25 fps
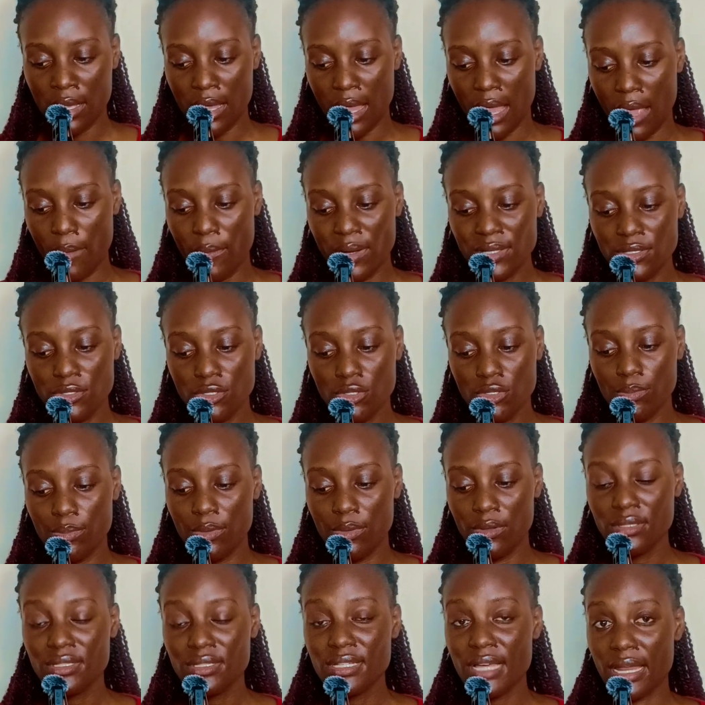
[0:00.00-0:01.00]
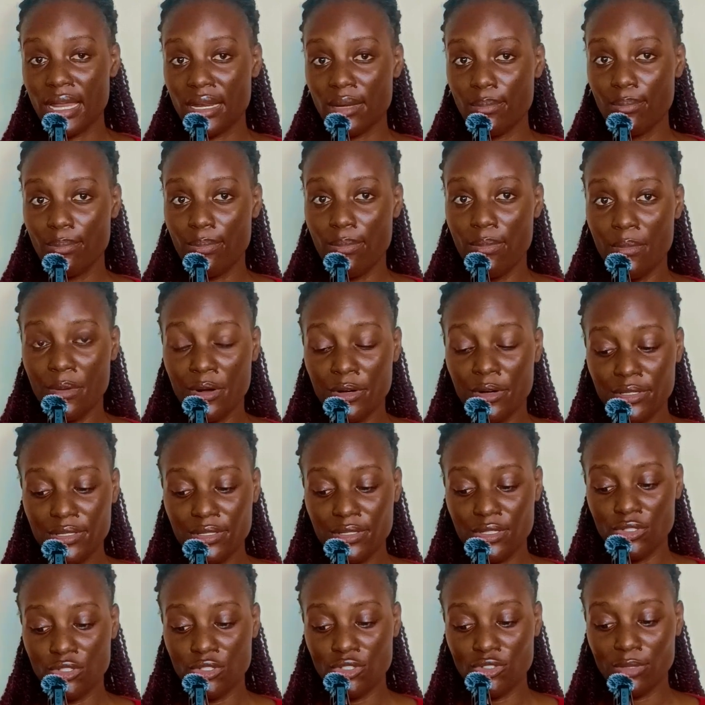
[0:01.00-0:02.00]
I want you to build a
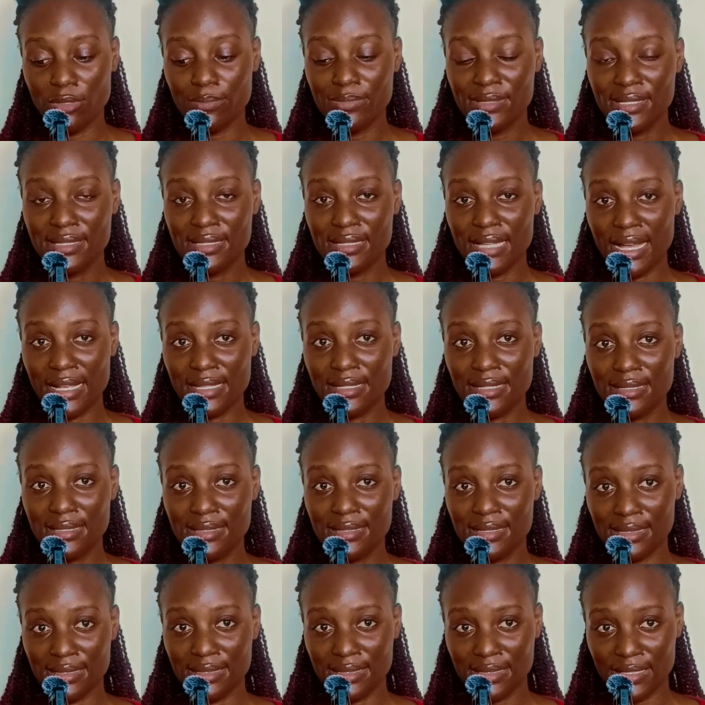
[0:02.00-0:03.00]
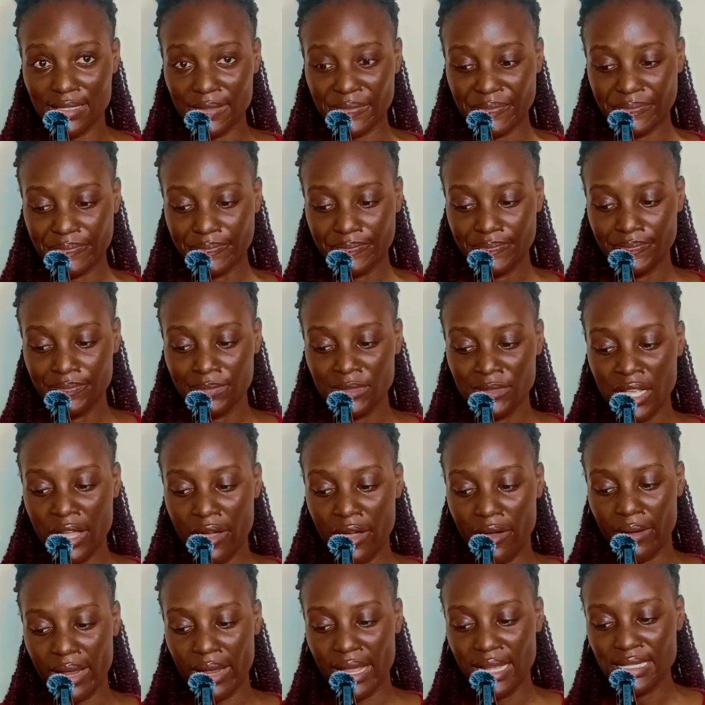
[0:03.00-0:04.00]
remote job search system.
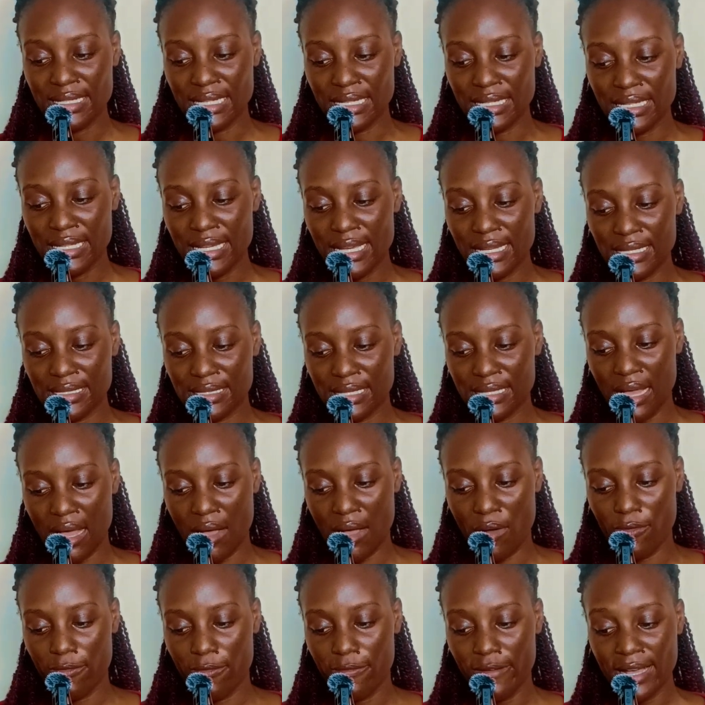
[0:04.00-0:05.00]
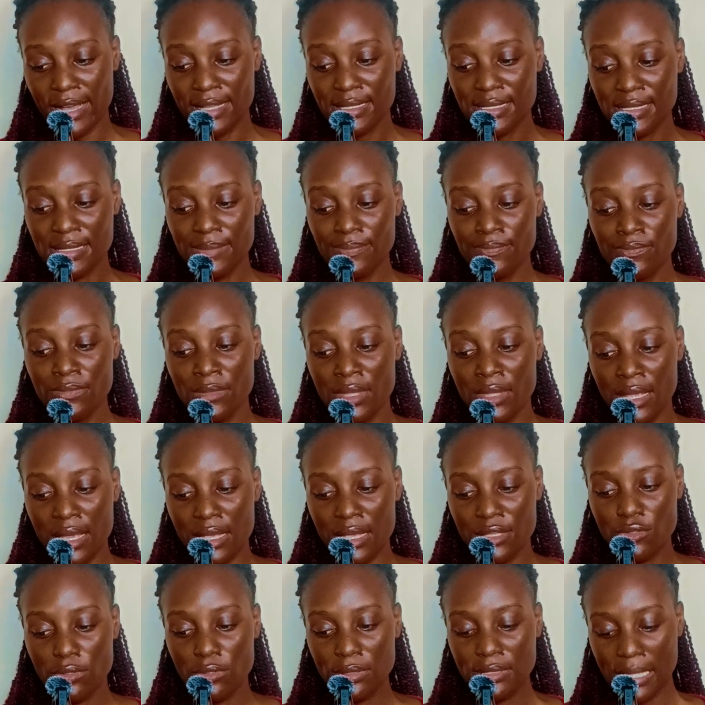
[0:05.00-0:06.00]
All right. And here is how. First,
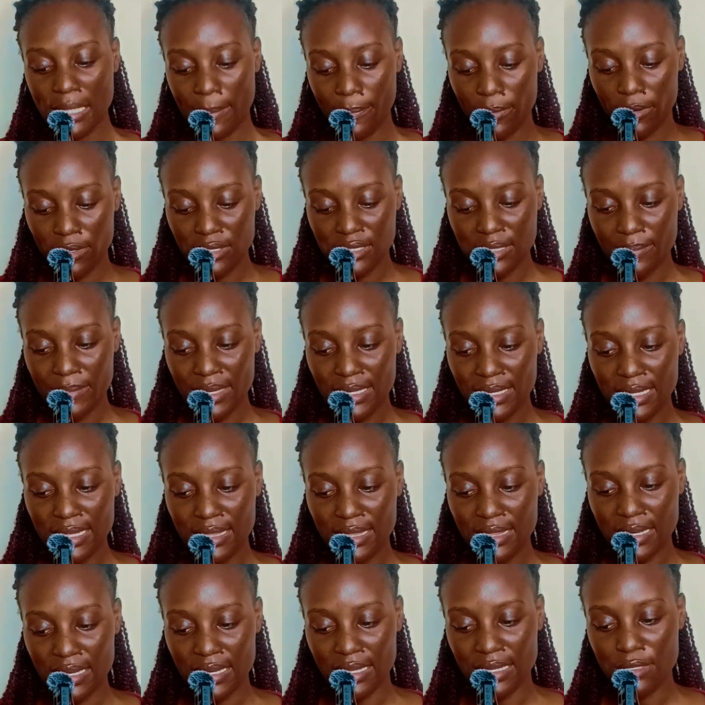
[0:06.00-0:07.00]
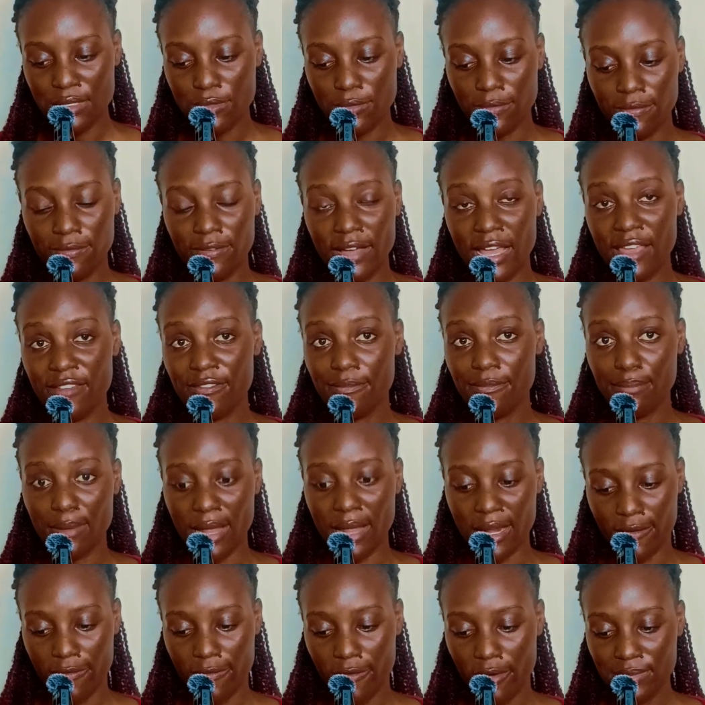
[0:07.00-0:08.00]
choose approximately 3 to 5
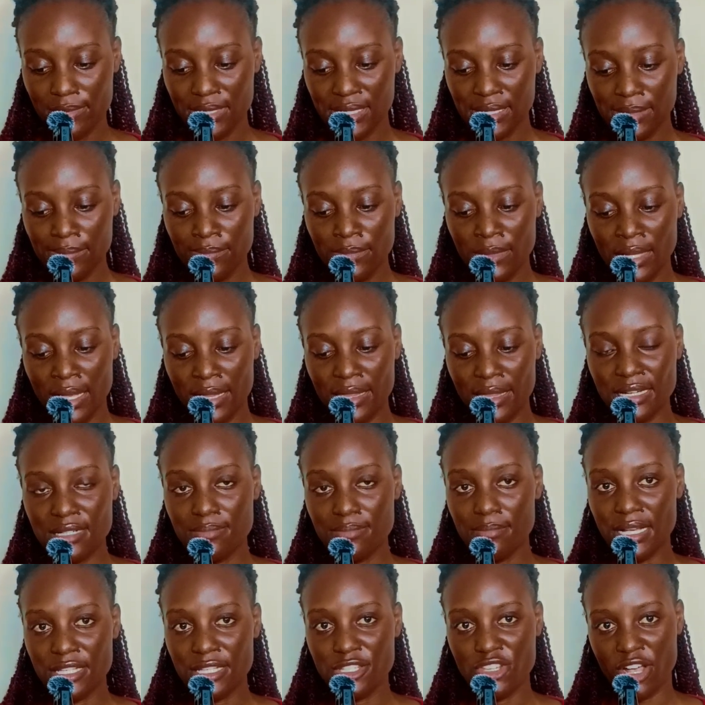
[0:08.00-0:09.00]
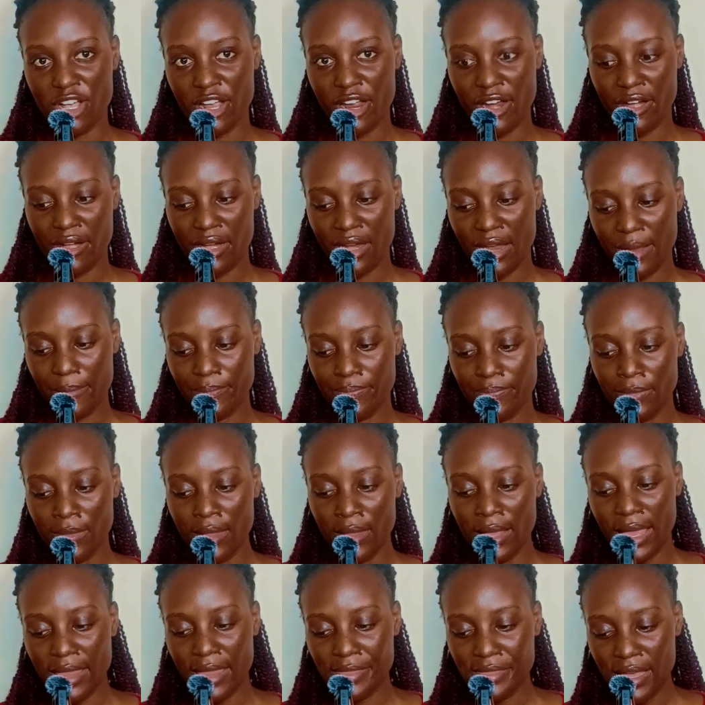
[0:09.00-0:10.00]
platforms that match your career.
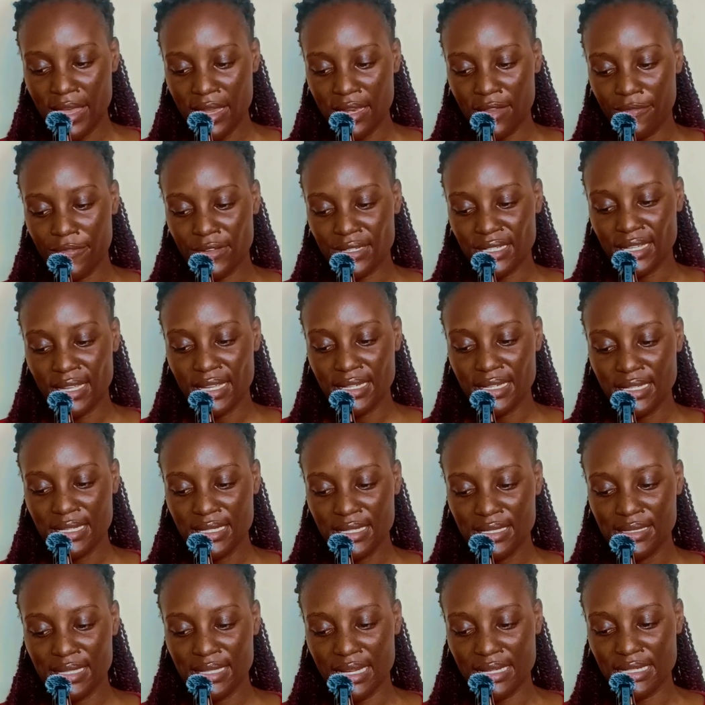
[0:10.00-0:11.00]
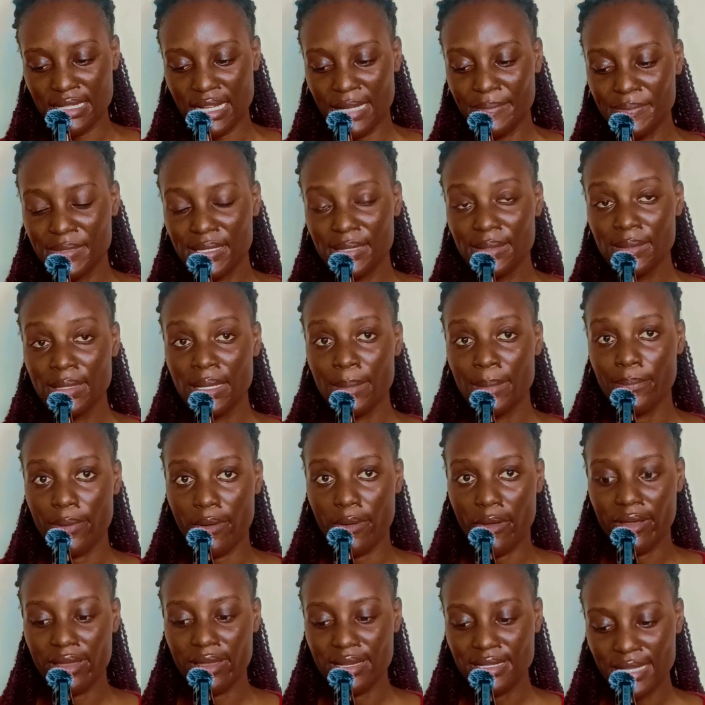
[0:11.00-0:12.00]
And then if you're targeting startups,
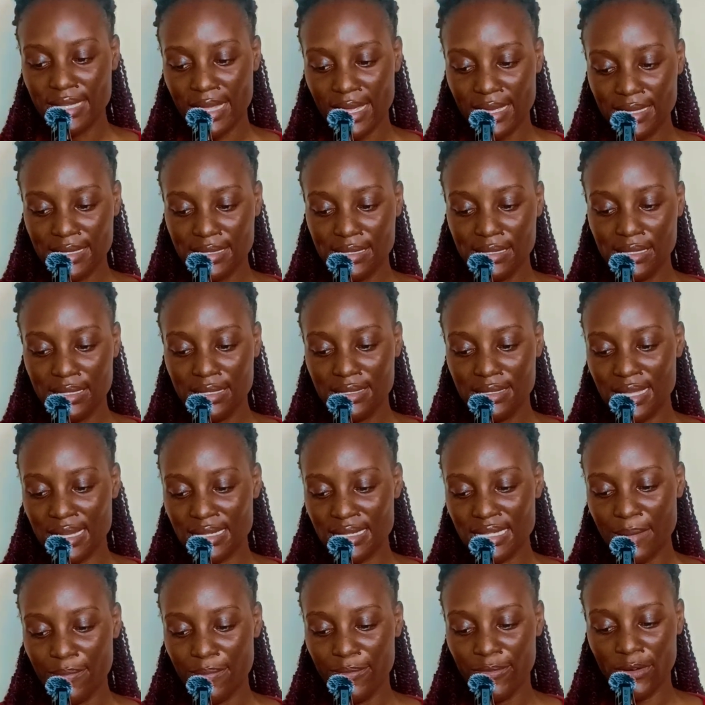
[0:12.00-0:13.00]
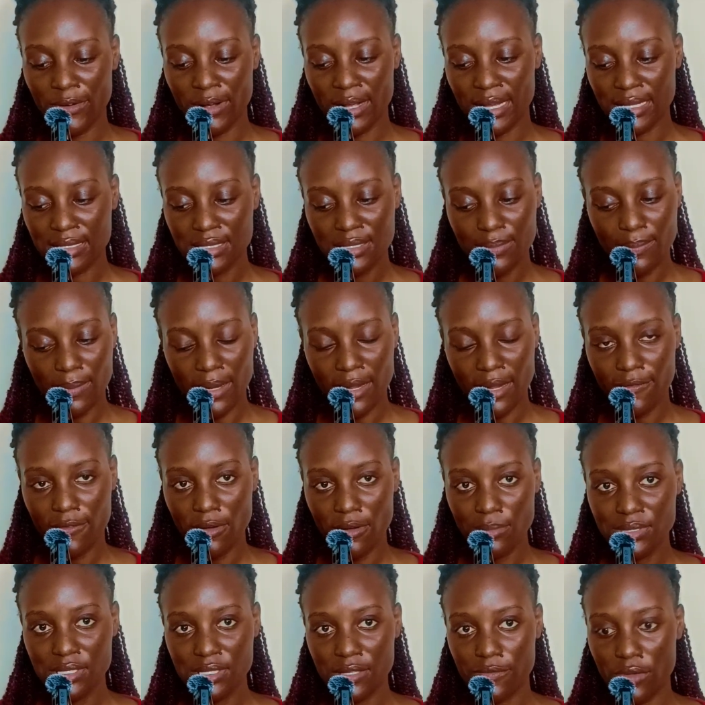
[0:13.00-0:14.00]
prioritize startup focused
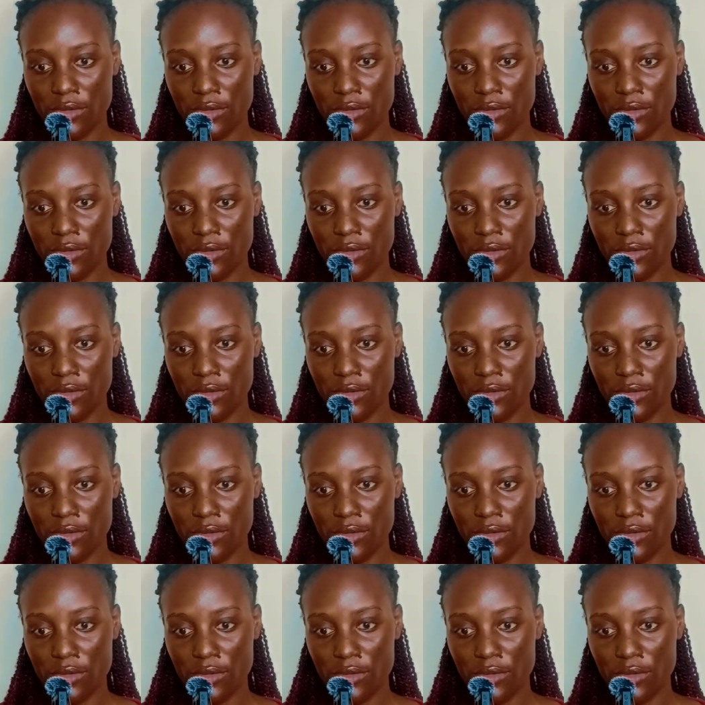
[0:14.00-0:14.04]
platforms.